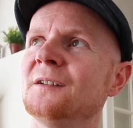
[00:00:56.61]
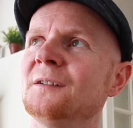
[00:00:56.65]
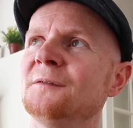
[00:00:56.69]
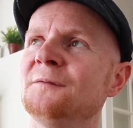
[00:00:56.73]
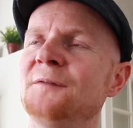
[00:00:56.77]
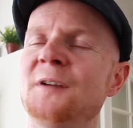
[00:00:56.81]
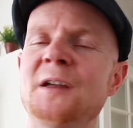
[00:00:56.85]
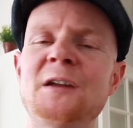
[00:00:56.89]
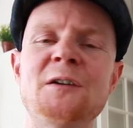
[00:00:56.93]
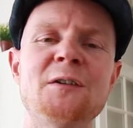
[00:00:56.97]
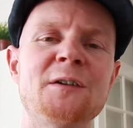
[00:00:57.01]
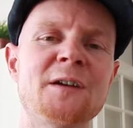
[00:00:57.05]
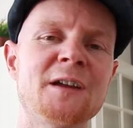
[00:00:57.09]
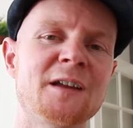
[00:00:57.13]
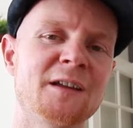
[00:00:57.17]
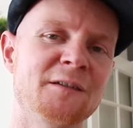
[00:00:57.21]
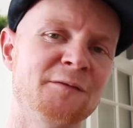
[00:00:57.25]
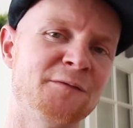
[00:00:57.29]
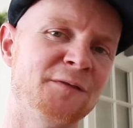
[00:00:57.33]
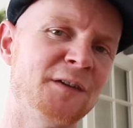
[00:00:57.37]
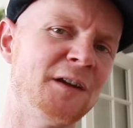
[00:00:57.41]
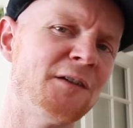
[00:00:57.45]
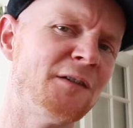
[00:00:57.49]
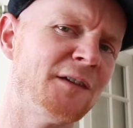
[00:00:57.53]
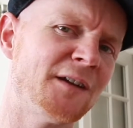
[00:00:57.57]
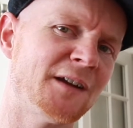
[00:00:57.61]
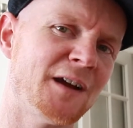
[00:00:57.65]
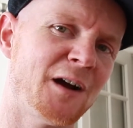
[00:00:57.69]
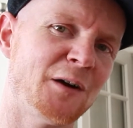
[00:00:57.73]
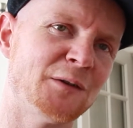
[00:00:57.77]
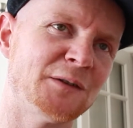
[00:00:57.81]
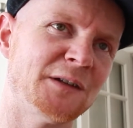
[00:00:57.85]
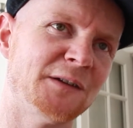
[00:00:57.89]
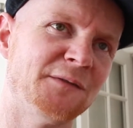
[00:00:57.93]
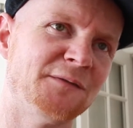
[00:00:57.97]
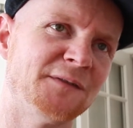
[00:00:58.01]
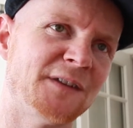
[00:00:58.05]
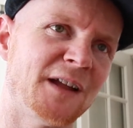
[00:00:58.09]
figuring
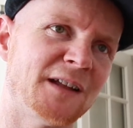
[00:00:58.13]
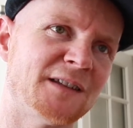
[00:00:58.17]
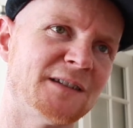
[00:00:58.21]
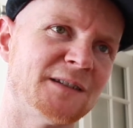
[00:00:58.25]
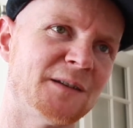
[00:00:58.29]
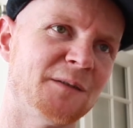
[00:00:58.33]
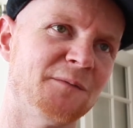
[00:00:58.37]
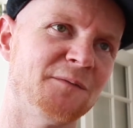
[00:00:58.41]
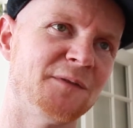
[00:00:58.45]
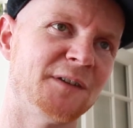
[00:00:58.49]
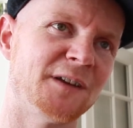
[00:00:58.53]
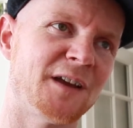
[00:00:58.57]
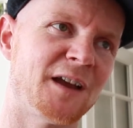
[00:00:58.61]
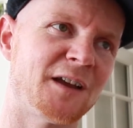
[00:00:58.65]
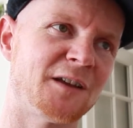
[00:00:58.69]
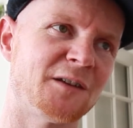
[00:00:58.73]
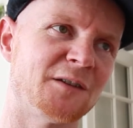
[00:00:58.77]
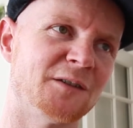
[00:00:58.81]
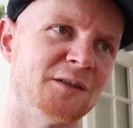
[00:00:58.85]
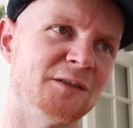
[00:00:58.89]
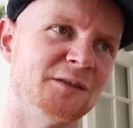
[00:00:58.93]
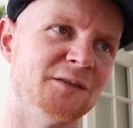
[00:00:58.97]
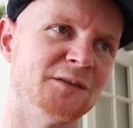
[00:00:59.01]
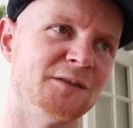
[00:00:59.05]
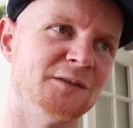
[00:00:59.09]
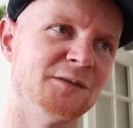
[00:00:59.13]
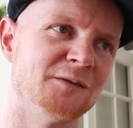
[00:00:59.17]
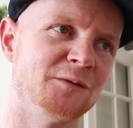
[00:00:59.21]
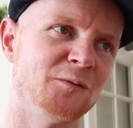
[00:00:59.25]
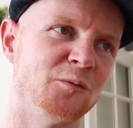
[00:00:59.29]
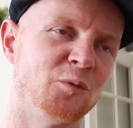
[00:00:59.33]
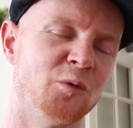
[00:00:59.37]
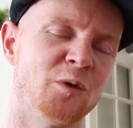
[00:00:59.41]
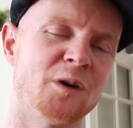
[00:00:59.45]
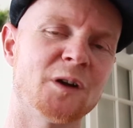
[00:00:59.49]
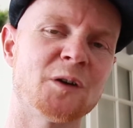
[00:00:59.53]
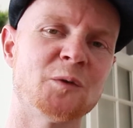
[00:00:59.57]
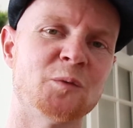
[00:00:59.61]
out if that's something I could
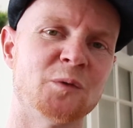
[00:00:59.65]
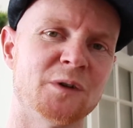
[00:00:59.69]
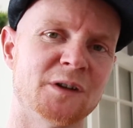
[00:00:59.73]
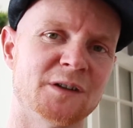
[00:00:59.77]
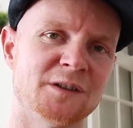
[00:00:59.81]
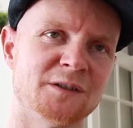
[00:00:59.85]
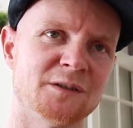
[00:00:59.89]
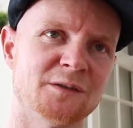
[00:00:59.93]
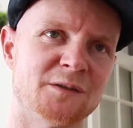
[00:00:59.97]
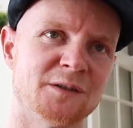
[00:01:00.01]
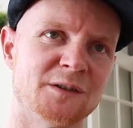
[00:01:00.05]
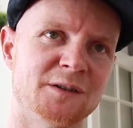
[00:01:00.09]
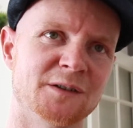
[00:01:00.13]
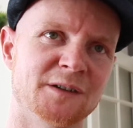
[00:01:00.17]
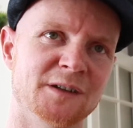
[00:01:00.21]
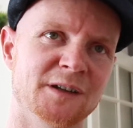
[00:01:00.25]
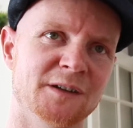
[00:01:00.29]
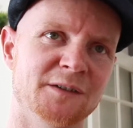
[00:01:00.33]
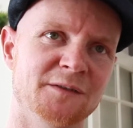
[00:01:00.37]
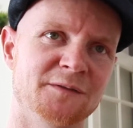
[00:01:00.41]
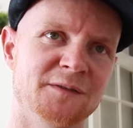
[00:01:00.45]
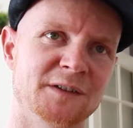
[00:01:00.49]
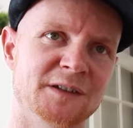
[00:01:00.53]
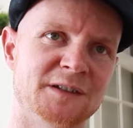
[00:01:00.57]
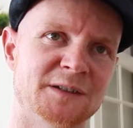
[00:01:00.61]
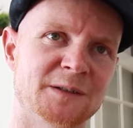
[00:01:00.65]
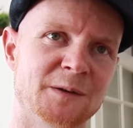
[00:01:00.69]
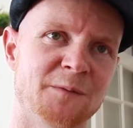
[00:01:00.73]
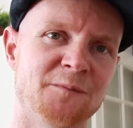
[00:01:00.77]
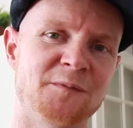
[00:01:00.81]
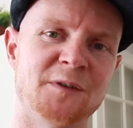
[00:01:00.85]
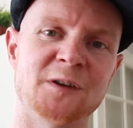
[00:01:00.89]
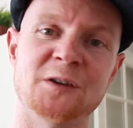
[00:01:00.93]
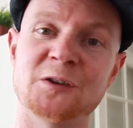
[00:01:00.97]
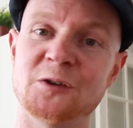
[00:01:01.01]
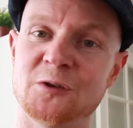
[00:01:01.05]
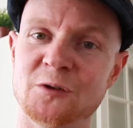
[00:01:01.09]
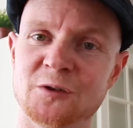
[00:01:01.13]
work with or if it's
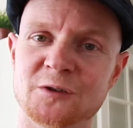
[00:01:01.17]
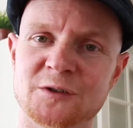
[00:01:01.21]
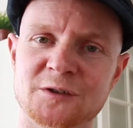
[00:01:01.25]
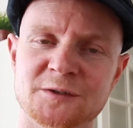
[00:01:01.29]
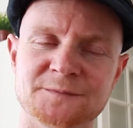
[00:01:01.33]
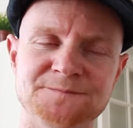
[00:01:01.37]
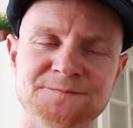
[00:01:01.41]
something good.